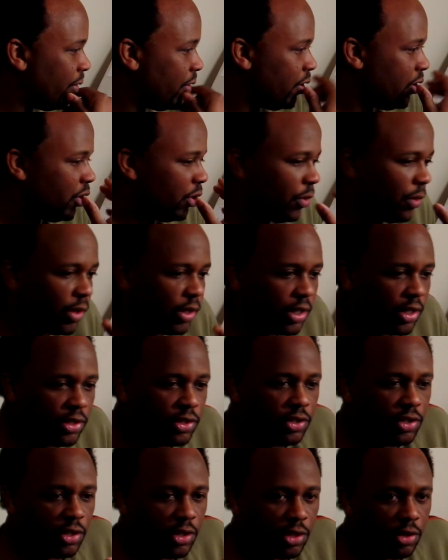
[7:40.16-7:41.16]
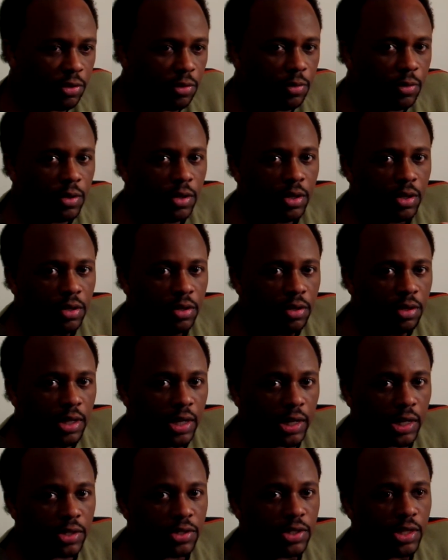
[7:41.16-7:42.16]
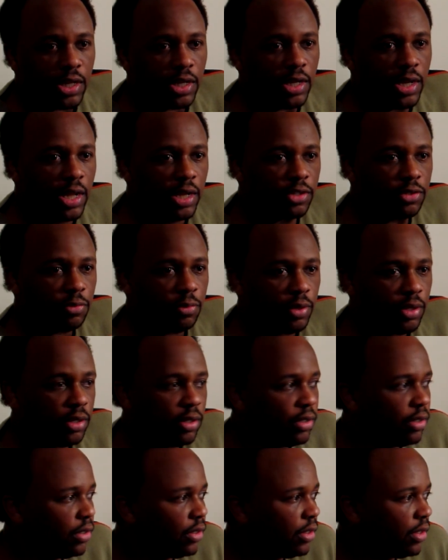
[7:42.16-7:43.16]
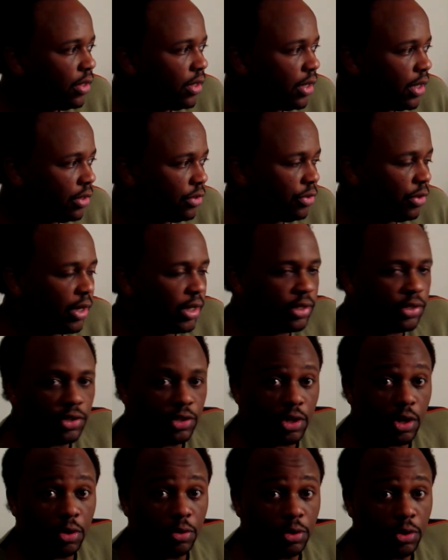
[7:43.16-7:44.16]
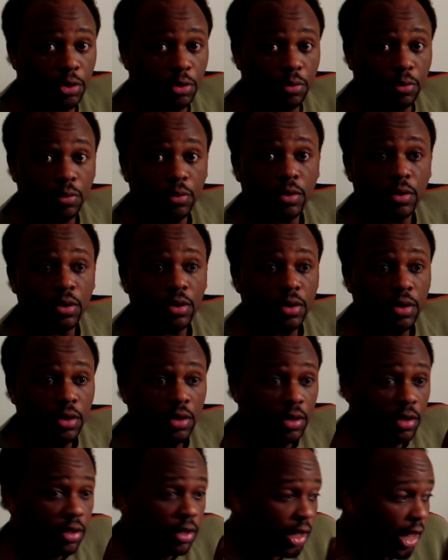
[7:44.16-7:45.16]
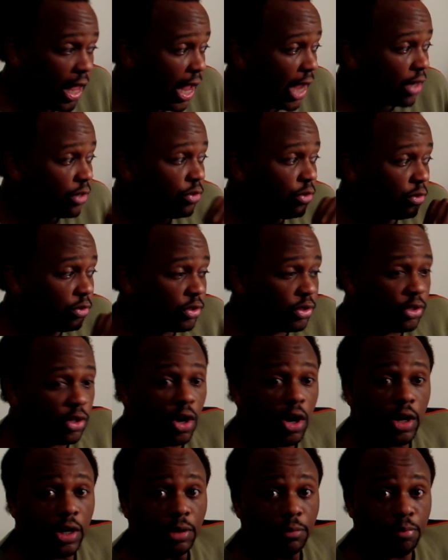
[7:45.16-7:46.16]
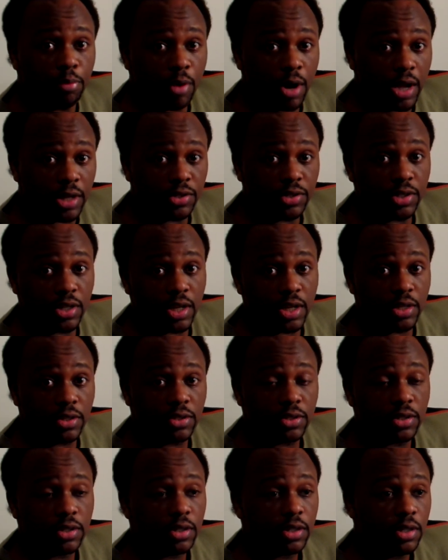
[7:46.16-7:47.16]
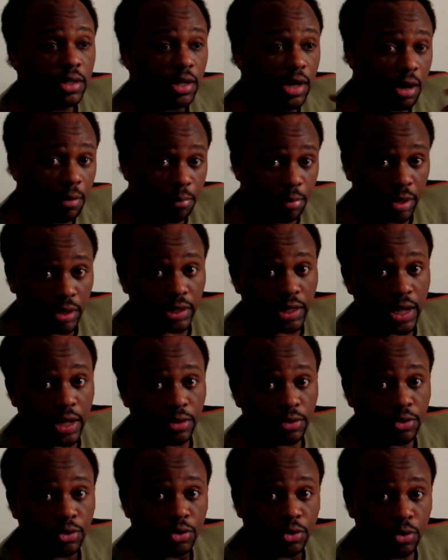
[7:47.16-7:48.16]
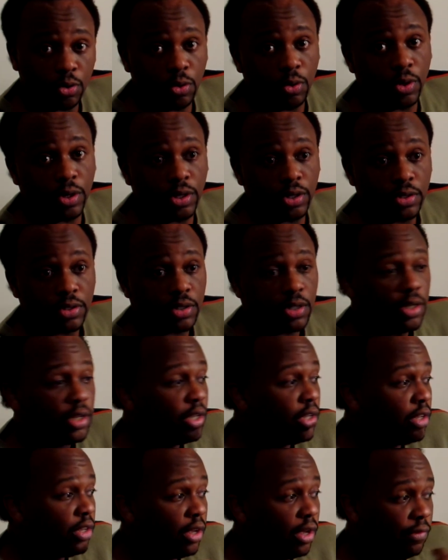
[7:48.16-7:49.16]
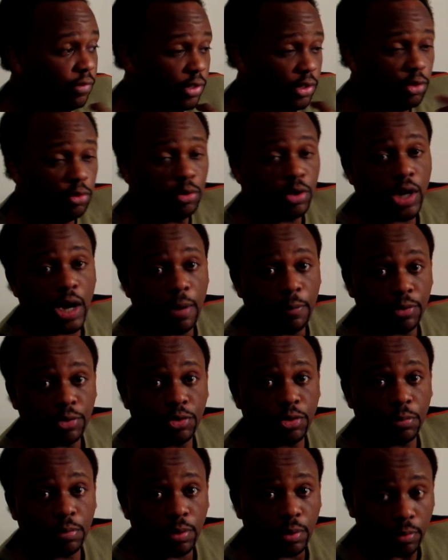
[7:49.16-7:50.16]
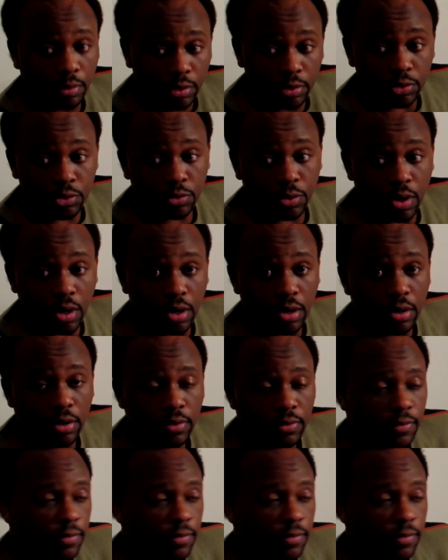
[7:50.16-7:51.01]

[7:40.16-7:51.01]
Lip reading: showing this to you. Like I said, next week I'll try to show you the actual starting process. I'll break down the stories of the new comic strip I'm going to draw.